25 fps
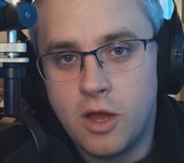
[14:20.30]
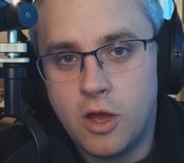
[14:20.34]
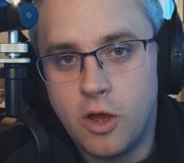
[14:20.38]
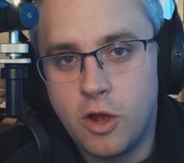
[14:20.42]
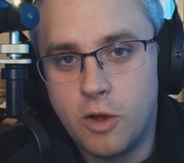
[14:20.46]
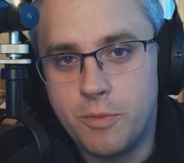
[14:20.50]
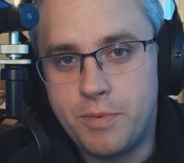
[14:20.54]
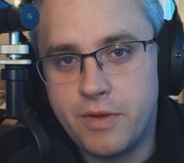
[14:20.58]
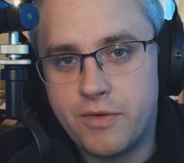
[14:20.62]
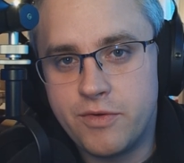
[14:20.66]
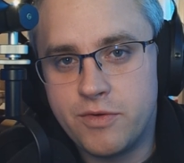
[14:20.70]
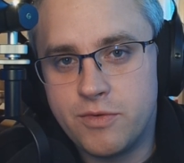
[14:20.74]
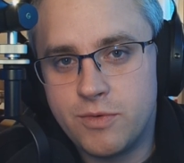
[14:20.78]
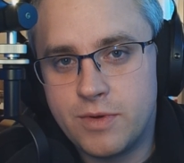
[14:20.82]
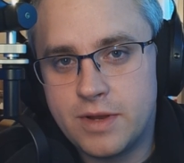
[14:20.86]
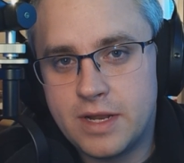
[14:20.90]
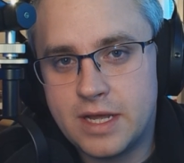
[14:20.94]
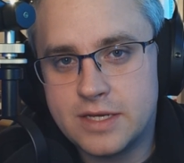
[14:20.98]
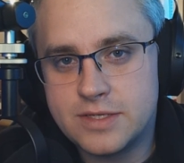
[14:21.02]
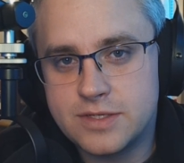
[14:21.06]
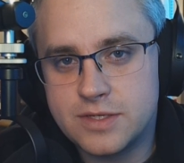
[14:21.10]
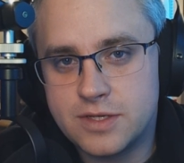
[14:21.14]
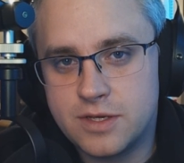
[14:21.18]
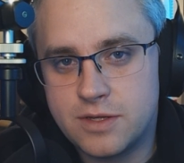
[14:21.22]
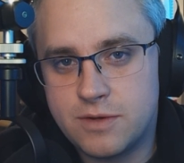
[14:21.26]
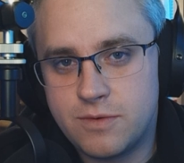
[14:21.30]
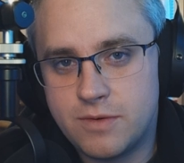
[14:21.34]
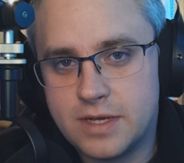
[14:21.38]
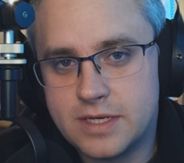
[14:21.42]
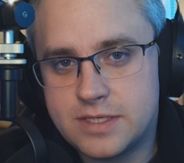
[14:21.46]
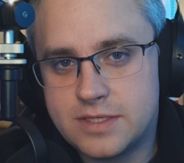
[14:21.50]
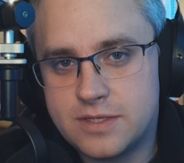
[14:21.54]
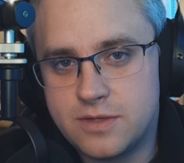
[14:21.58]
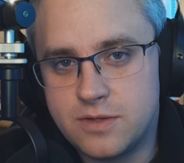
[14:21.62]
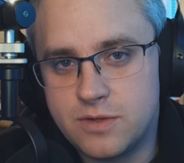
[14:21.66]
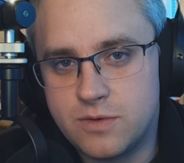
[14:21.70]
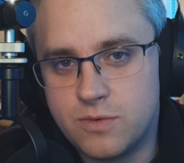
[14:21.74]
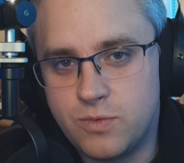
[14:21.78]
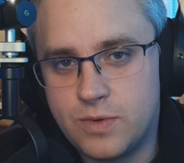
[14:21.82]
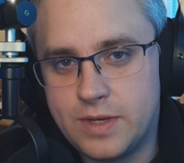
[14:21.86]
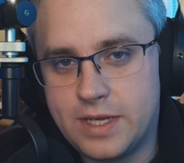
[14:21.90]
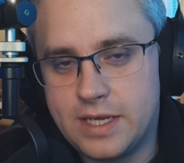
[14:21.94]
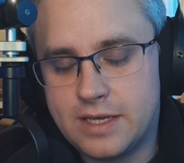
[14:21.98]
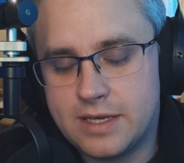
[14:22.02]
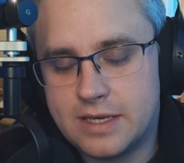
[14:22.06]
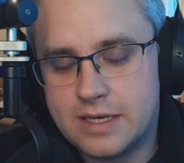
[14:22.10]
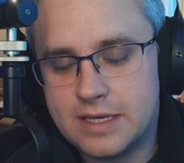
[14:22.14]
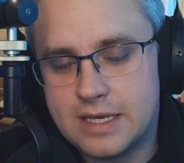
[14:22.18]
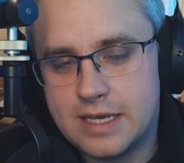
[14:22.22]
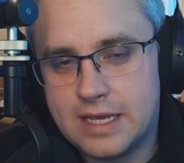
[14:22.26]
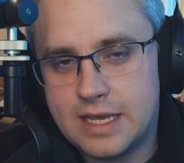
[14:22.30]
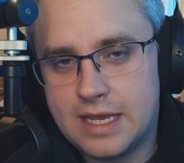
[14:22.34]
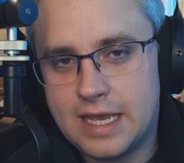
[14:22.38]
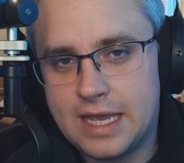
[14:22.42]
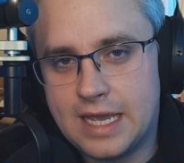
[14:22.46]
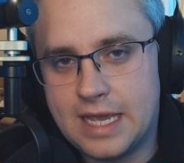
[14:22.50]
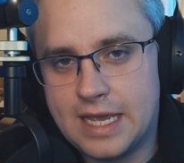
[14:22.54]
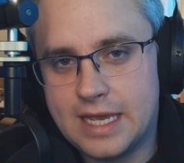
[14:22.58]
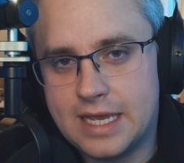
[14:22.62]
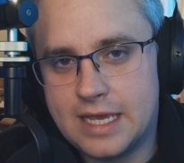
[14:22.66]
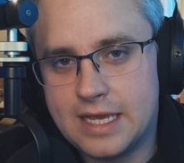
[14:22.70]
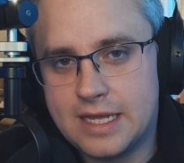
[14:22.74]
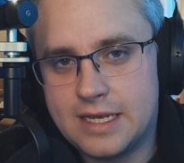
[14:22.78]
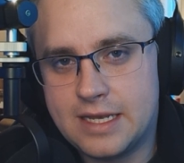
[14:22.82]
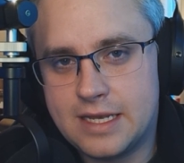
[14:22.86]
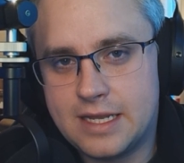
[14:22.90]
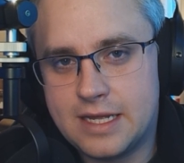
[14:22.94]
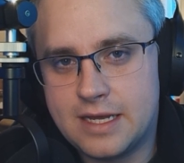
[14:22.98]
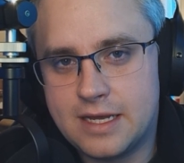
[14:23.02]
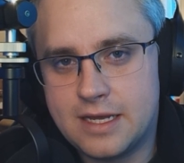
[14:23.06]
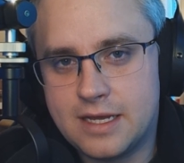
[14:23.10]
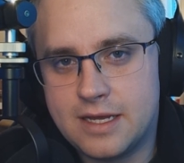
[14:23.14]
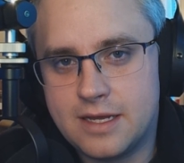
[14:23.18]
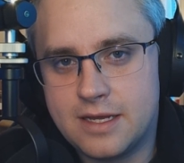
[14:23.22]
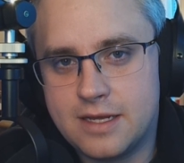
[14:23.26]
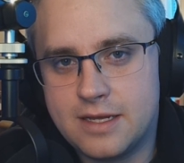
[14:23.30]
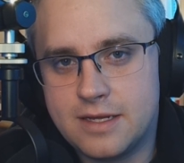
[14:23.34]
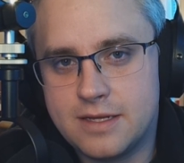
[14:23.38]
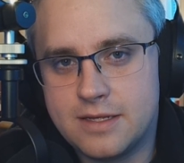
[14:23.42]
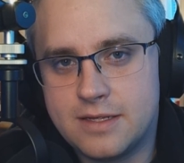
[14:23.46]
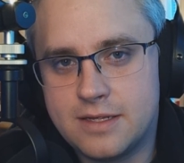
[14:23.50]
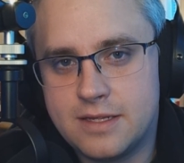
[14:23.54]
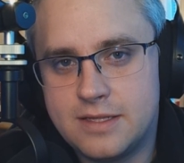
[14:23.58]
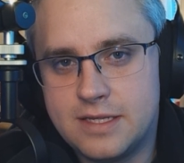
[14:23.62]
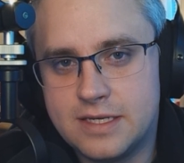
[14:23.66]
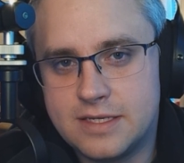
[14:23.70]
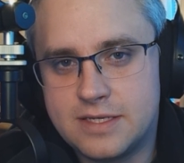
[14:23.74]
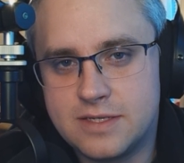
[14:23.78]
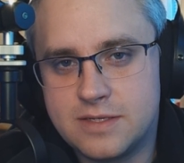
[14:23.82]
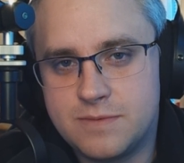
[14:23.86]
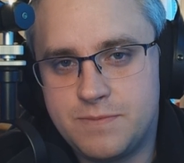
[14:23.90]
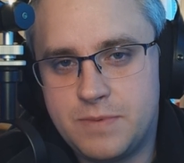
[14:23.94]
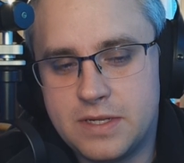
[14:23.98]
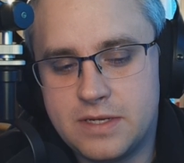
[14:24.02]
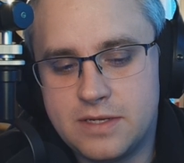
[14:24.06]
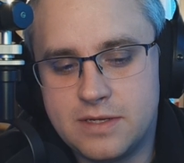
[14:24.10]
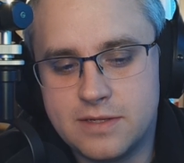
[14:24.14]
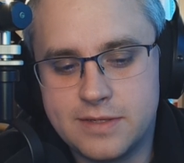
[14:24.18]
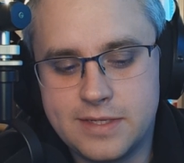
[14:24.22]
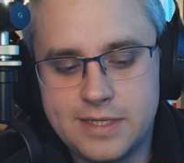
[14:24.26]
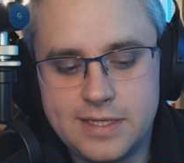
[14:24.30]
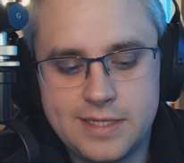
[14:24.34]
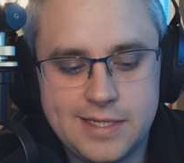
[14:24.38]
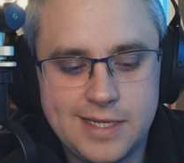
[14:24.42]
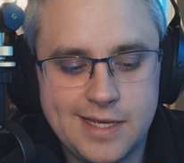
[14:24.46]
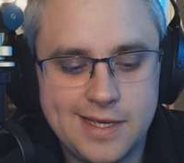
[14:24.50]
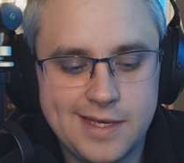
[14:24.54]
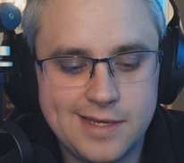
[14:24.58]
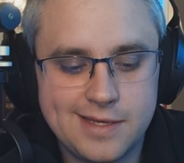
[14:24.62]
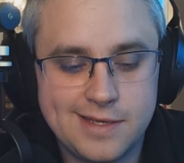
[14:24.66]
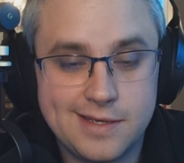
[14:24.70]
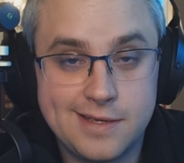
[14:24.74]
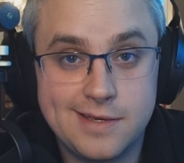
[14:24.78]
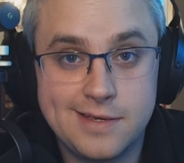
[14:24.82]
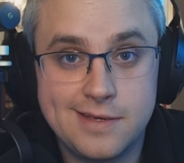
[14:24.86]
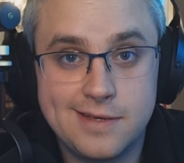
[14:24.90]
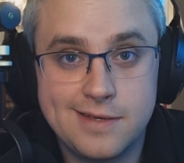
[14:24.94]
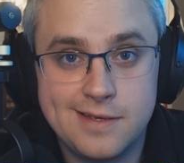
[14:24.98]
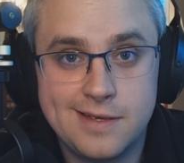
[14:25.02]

hope everyone has a good rest of their week. And this has been Delete Tech.